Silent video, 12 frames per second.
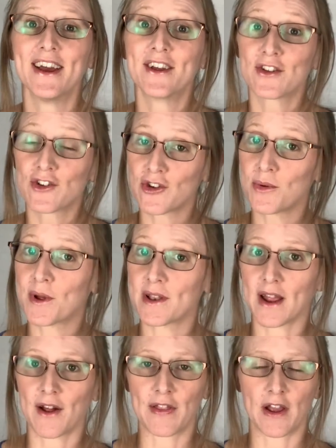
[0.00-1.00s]
So she went
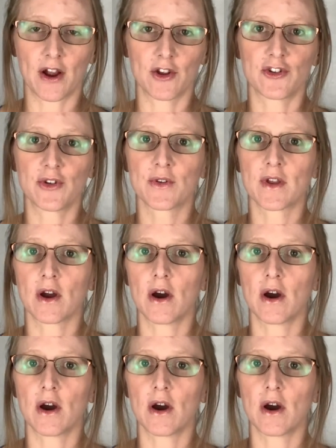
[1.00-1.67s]
down there and she was like,